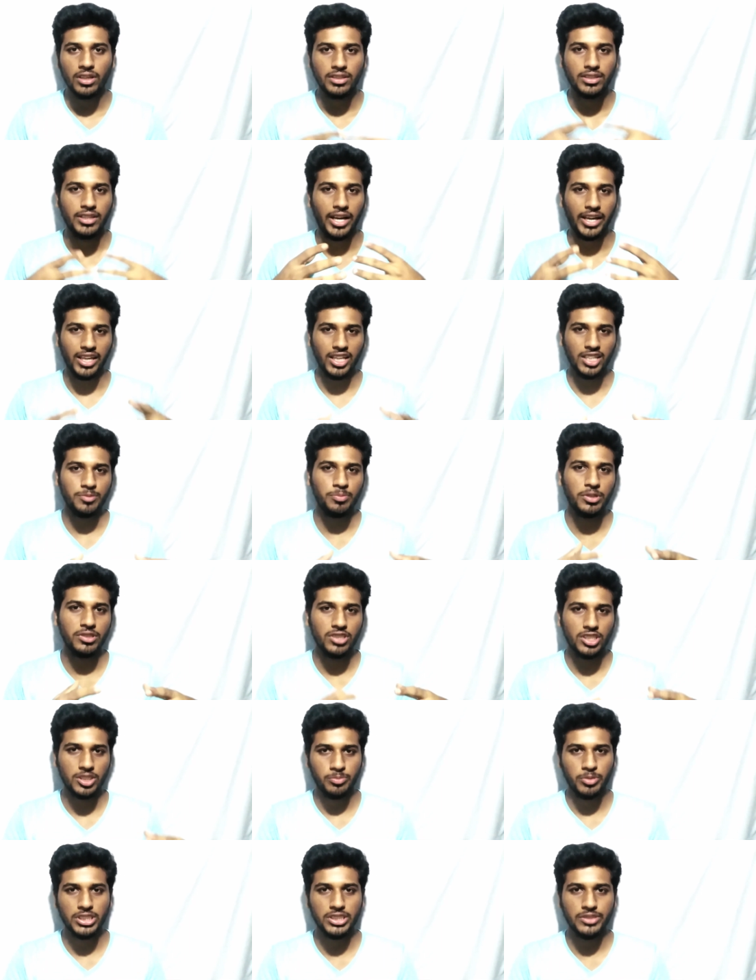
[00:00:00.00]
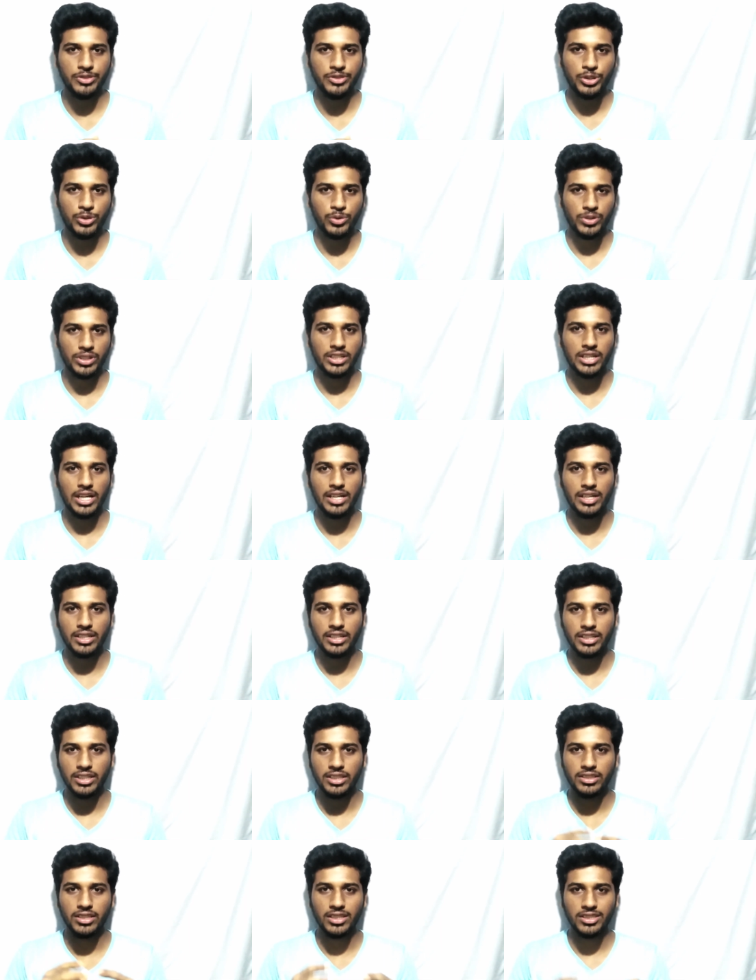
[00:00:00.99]
The ISPs are specific to a
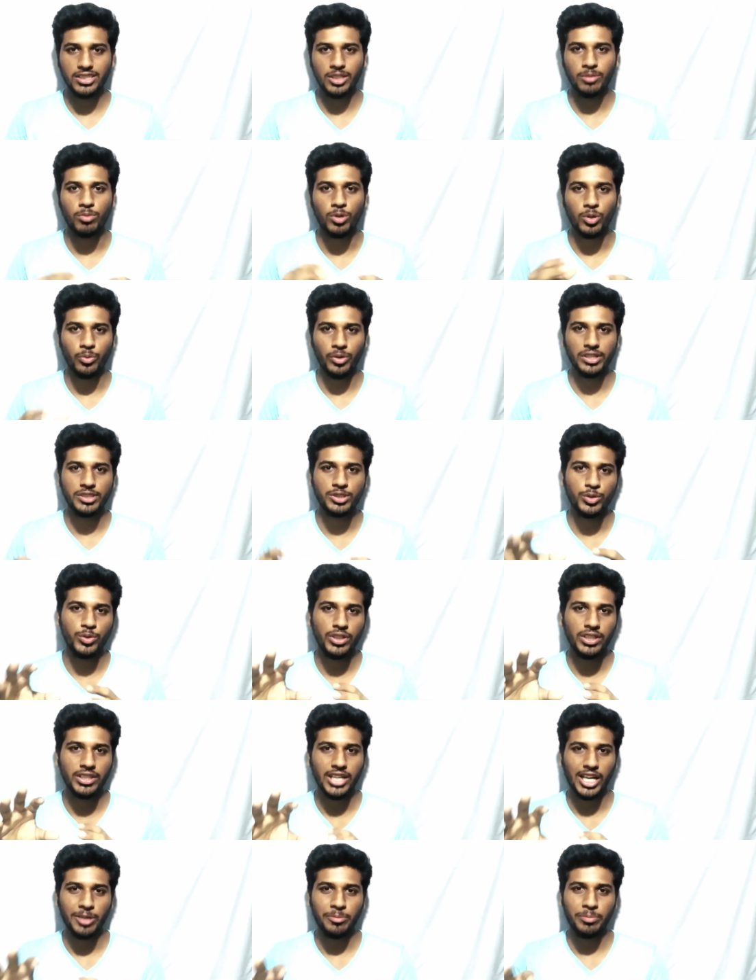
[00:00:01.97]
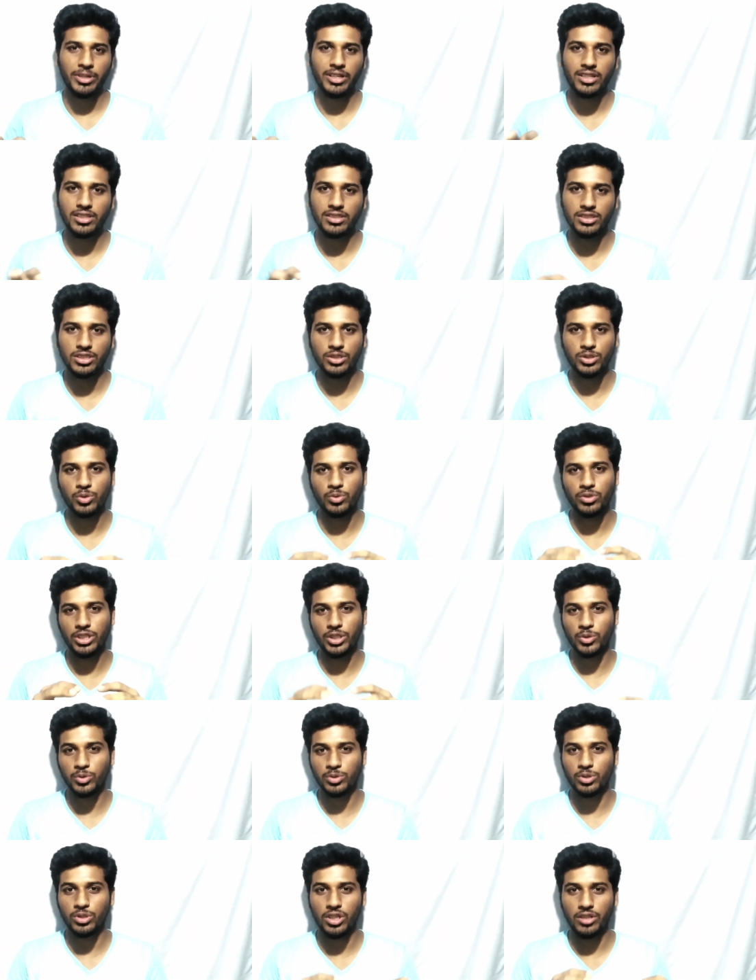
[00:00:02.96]
country, thus it provides unique IP addresses to the
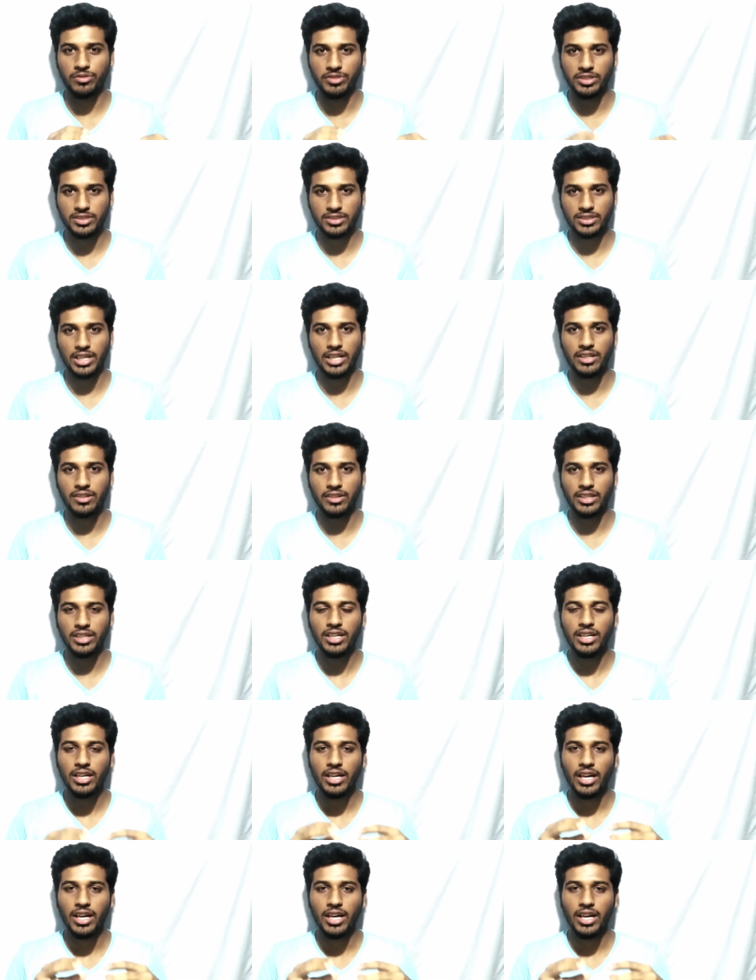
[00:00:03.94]
user of its country